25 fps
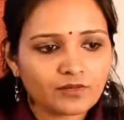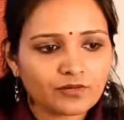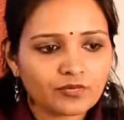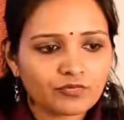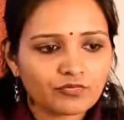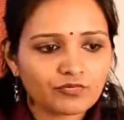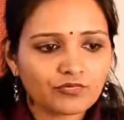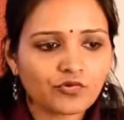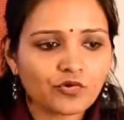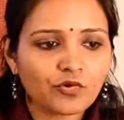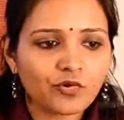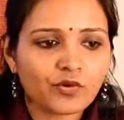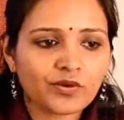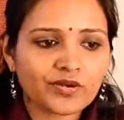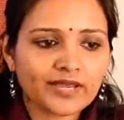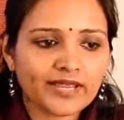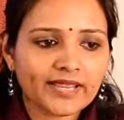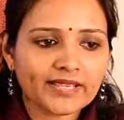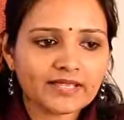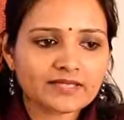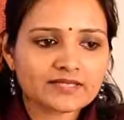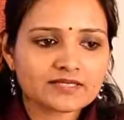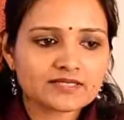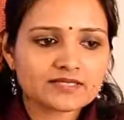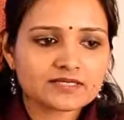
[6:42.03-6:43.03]

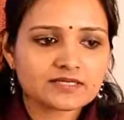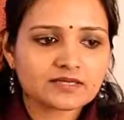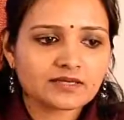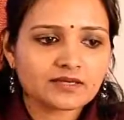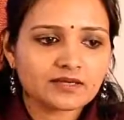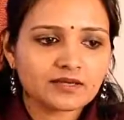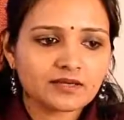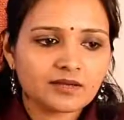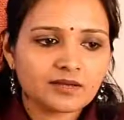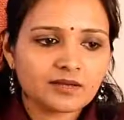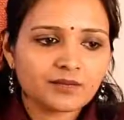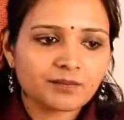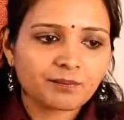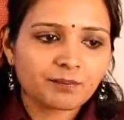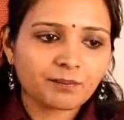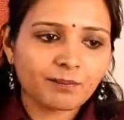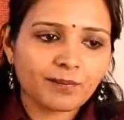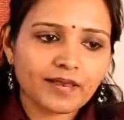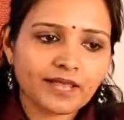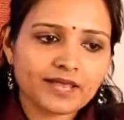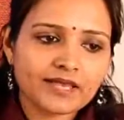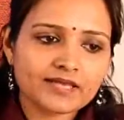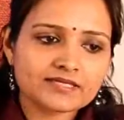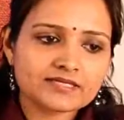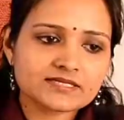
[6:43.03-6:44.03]
4x
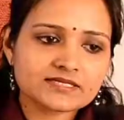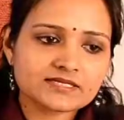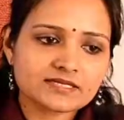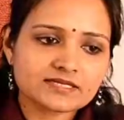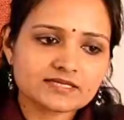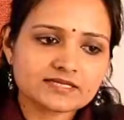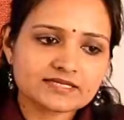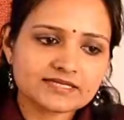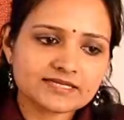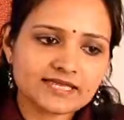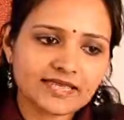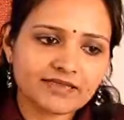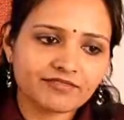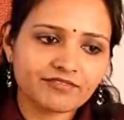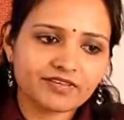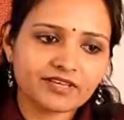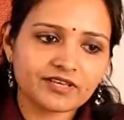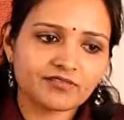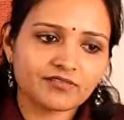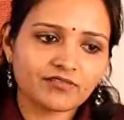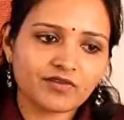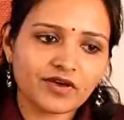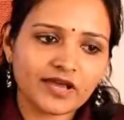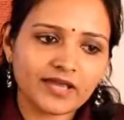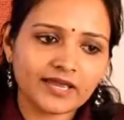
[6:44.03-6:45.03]
plus
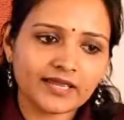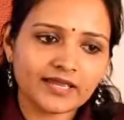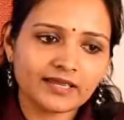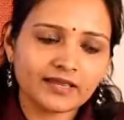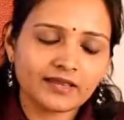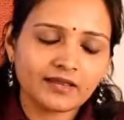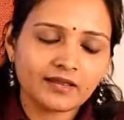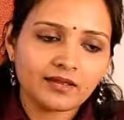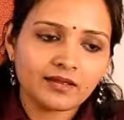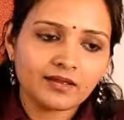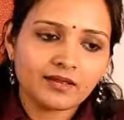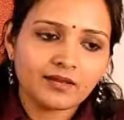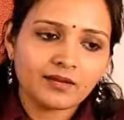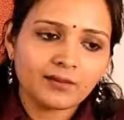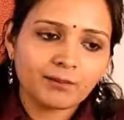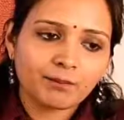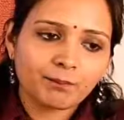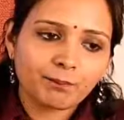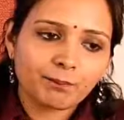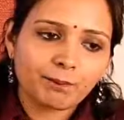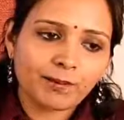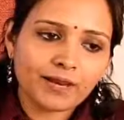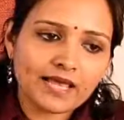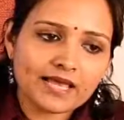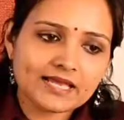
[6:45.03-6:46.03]
7y
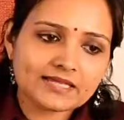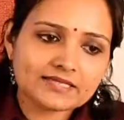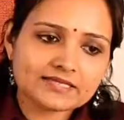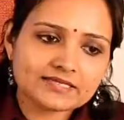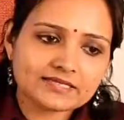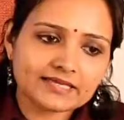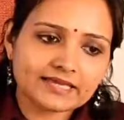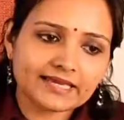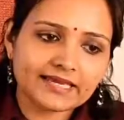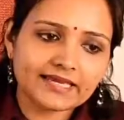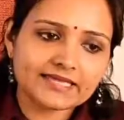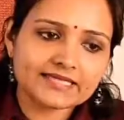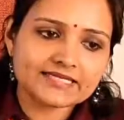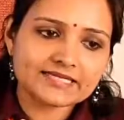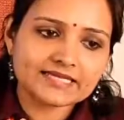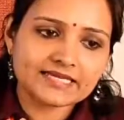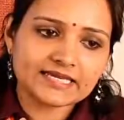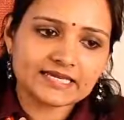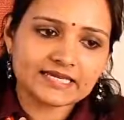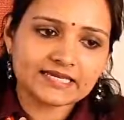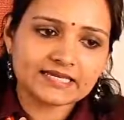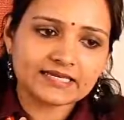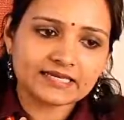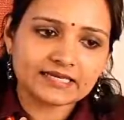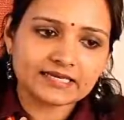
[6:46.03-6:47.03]
plus
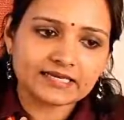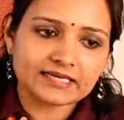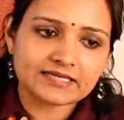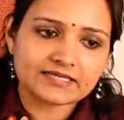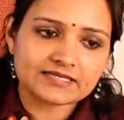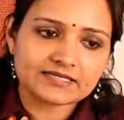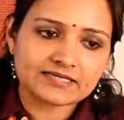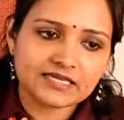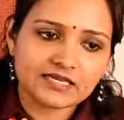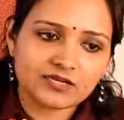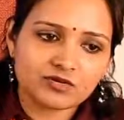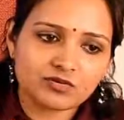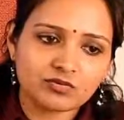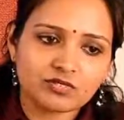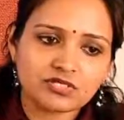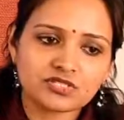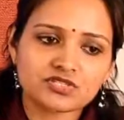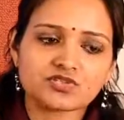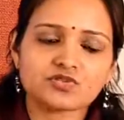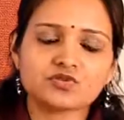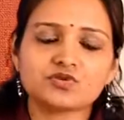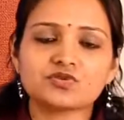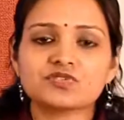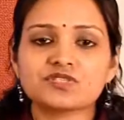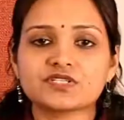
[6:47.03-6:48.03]
18 is equals
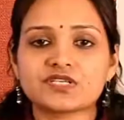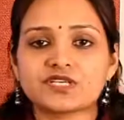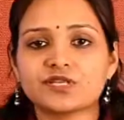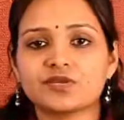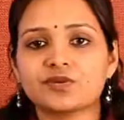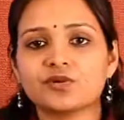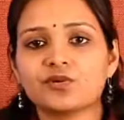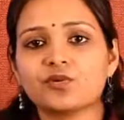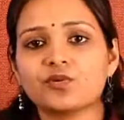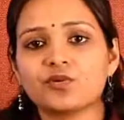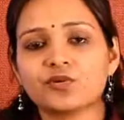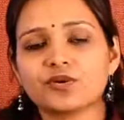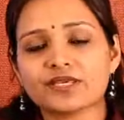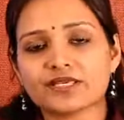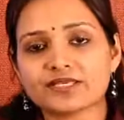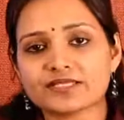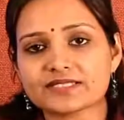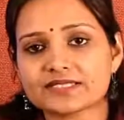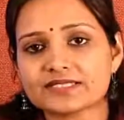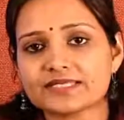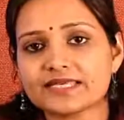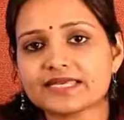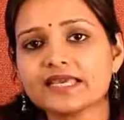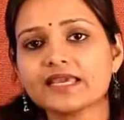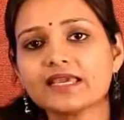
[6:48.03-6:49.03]
to 0 is
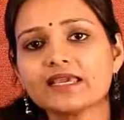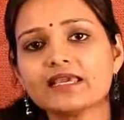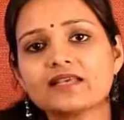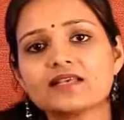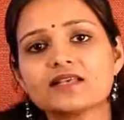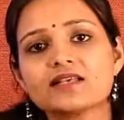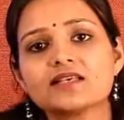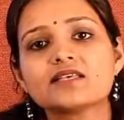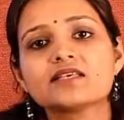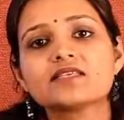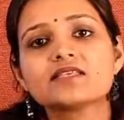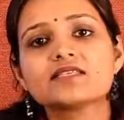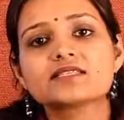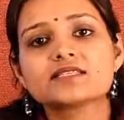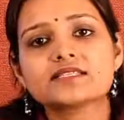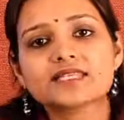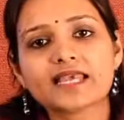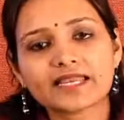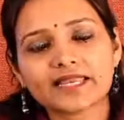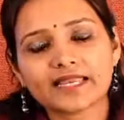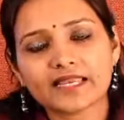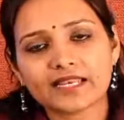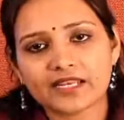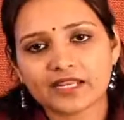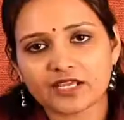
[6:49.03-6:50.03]
the
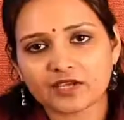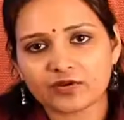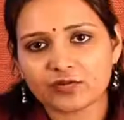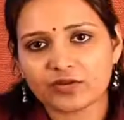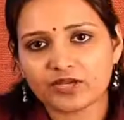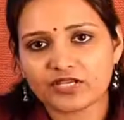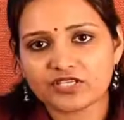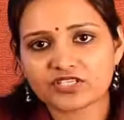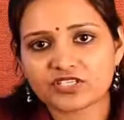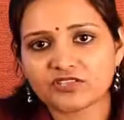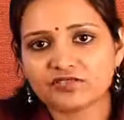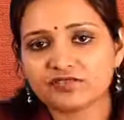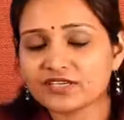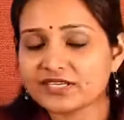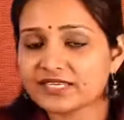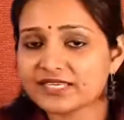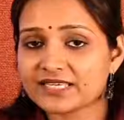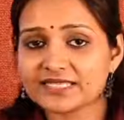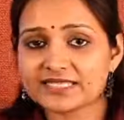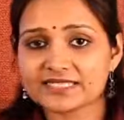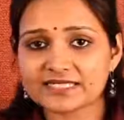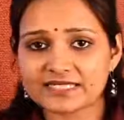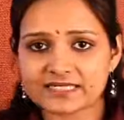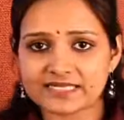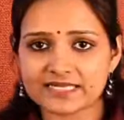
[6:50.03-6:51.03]
second equation. We
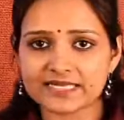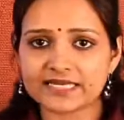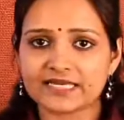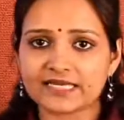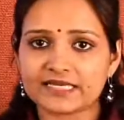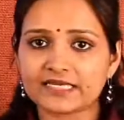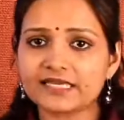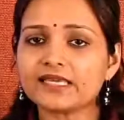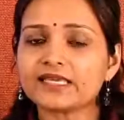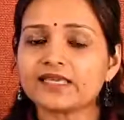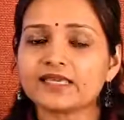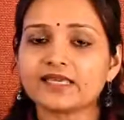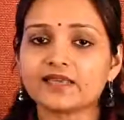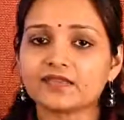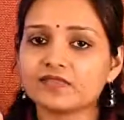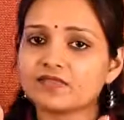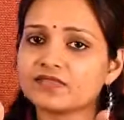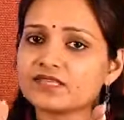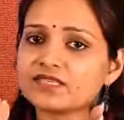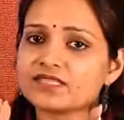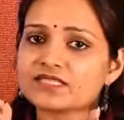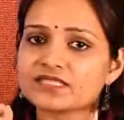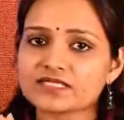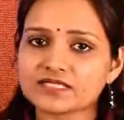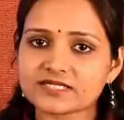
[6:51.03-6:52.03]
can see in
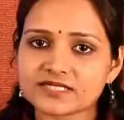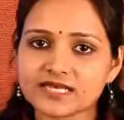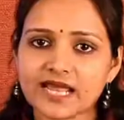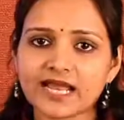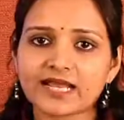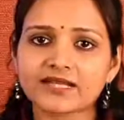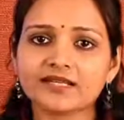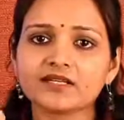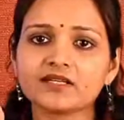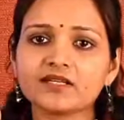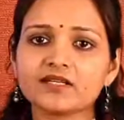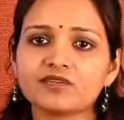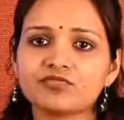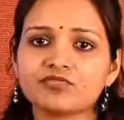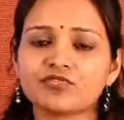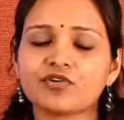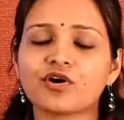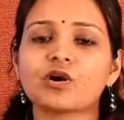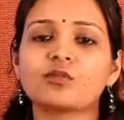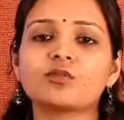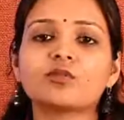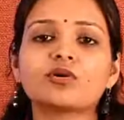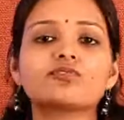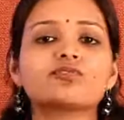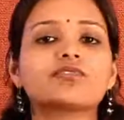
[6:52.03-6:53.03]
the standard
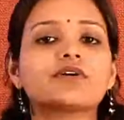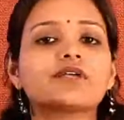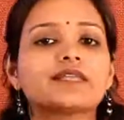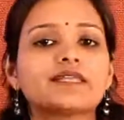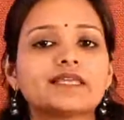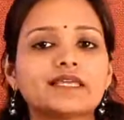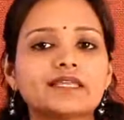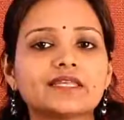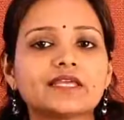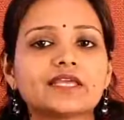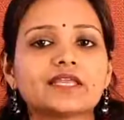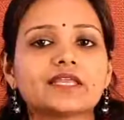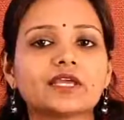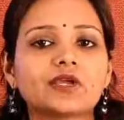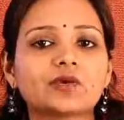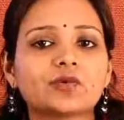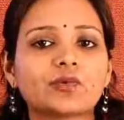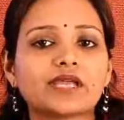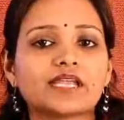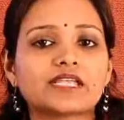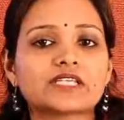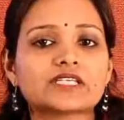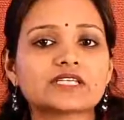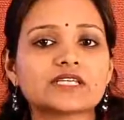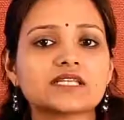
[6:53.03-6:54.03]
form of a linear
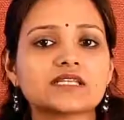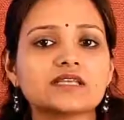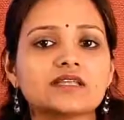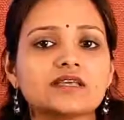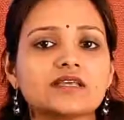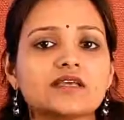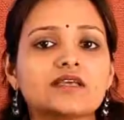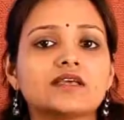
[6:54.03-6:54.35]
equation,